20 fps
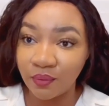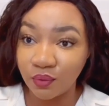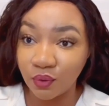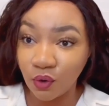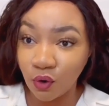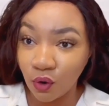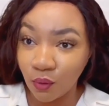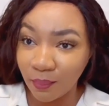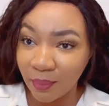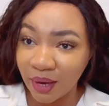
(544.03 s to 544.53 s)

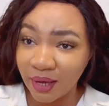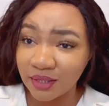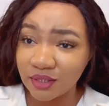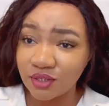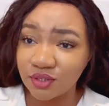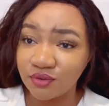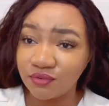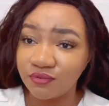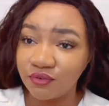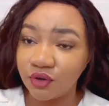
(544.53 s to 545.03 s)

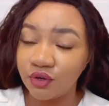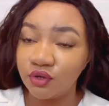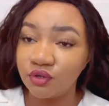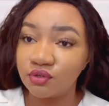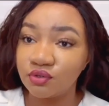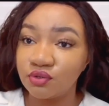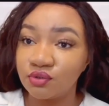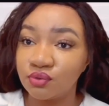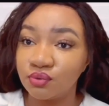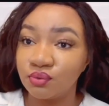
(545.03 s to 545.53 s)
recommend for
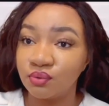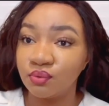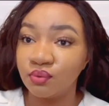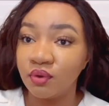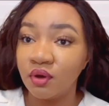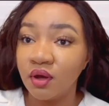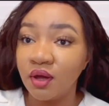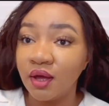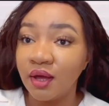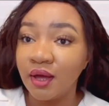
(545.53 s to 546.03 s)
you
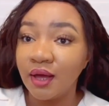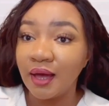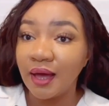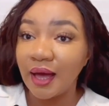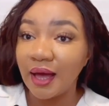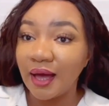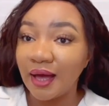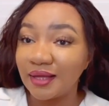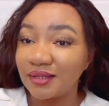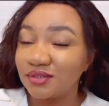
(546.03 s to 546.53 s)
to,
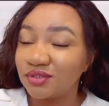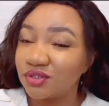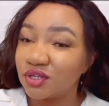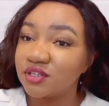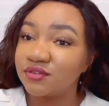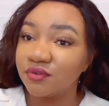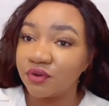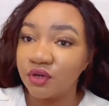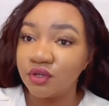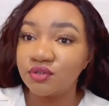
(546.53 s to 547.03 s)

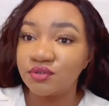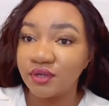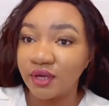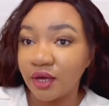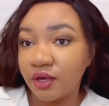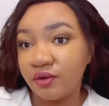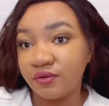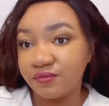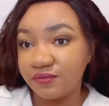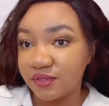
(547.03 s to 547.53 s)
just for you to
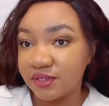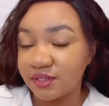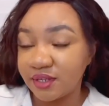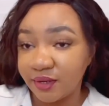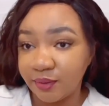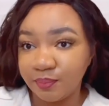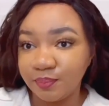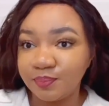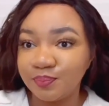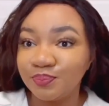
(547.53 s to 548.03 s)
get your
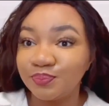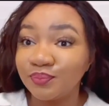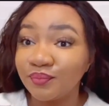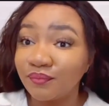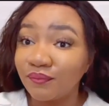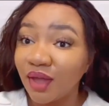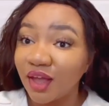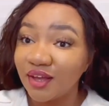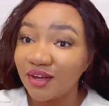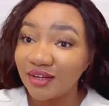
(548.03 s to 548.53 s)
visa.
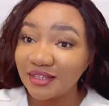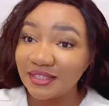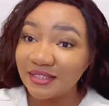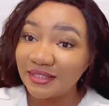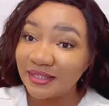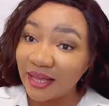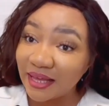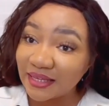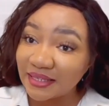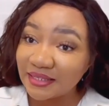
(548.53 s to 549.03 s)
So the
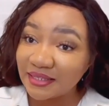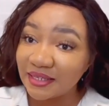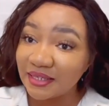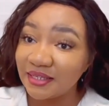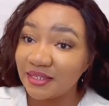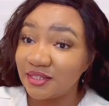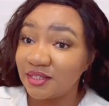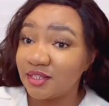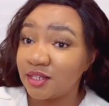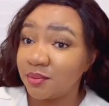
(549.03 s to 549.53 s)
next
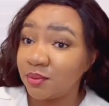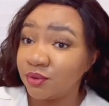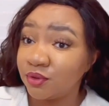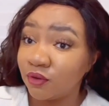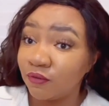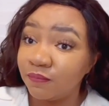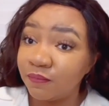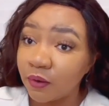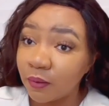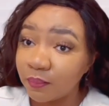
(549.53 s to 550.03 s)
thing is statement
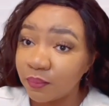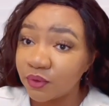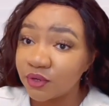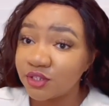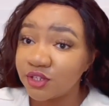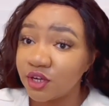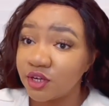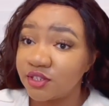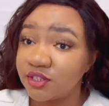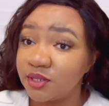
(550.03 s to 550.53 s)
of
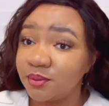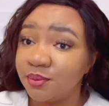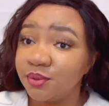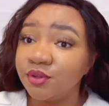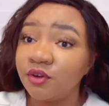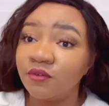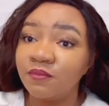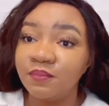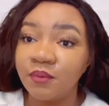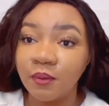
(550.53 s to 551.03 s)
purpose. Your
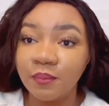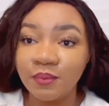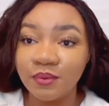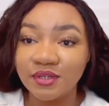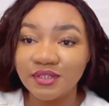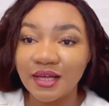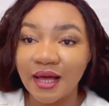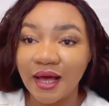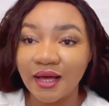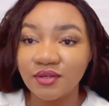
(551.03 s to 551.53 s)
statement of
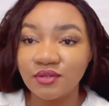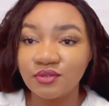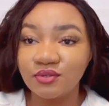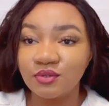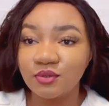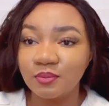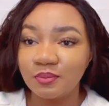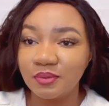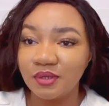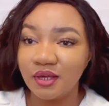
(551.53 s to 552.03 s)
purpose has
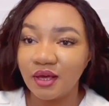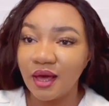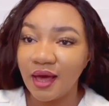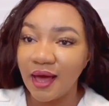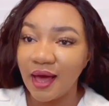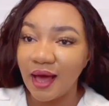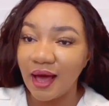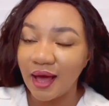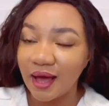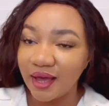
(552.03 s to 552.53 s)
to be
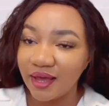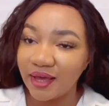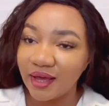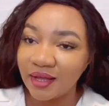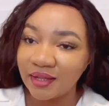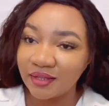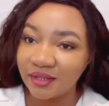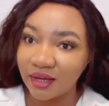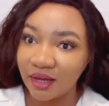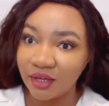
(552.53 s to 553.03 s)

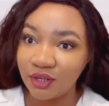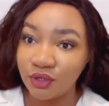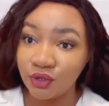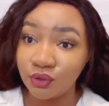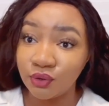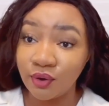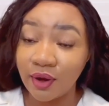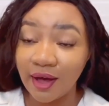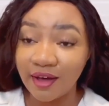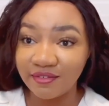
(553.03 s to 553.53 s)
higher than
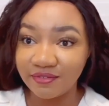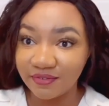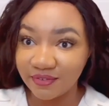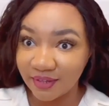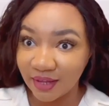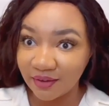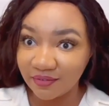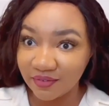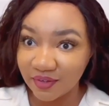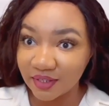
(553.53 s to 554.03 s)
your
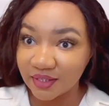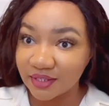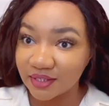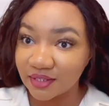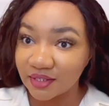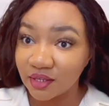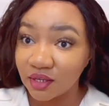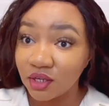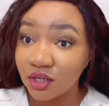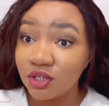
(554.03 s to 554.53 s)
affidavit.
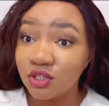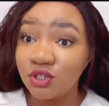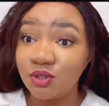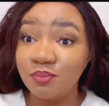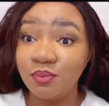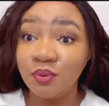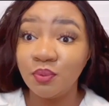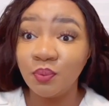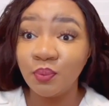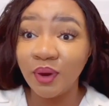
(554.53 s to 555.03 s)
It
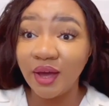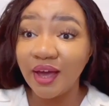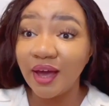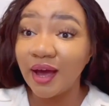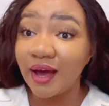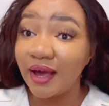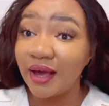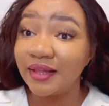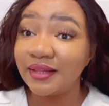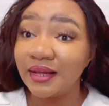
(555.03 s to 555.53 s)
should be way
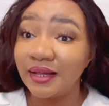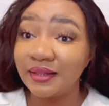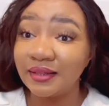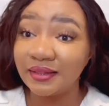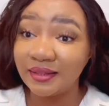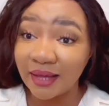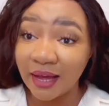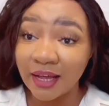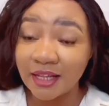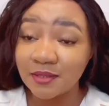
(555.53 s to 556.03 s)
higher
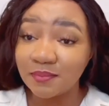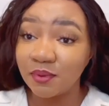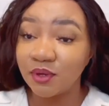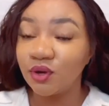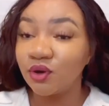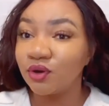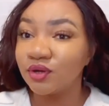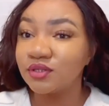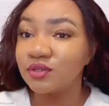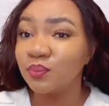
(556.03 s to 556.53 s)
than that,
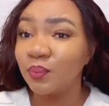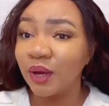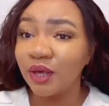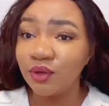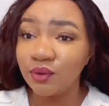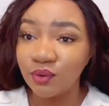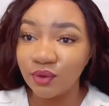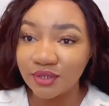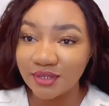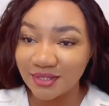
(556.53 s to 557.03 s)
because
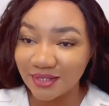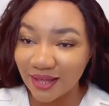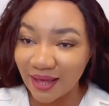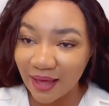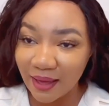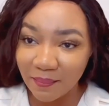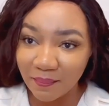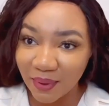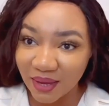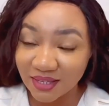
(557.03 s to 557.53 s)
when you go to
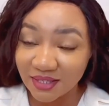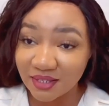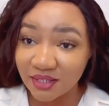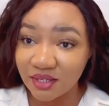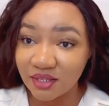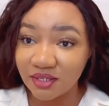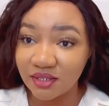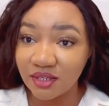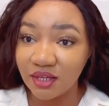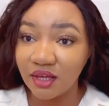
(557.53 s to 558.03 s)
the
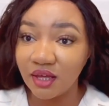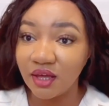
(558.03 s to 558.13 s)
embassy,